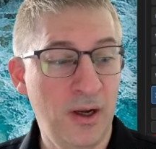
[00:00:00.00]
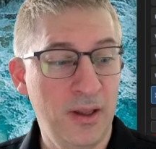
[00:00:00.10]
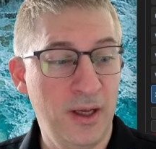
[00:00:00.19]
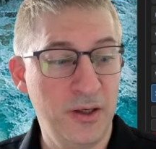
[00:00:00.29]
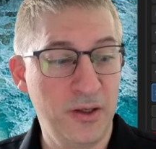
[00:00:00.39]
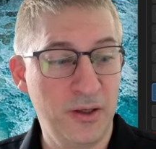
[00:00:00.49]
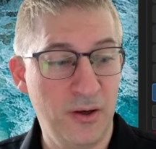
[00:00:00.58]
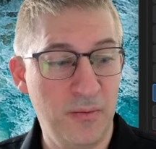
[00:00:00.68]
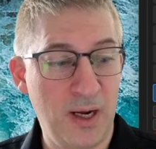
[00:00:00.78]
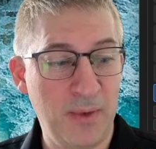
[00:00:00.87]
That's just,
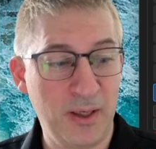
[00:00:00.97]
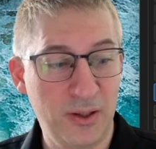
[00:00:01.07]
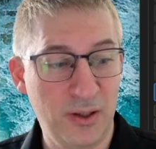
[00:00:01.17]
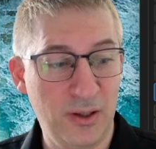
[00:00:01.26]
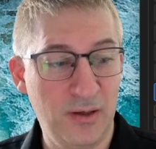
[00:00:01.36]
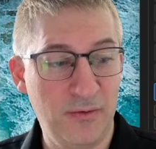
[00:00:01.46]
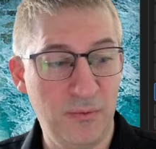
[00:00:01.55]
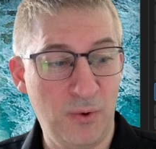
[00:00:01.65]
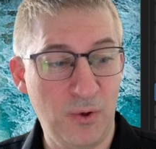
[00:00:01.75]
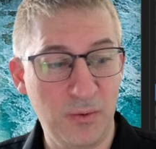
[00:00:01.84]
buy my stuff,
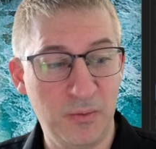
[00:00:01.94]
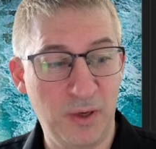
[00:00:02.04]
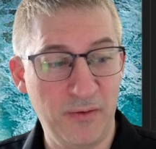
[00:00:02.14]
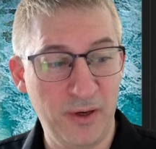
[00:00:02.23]
welcome to my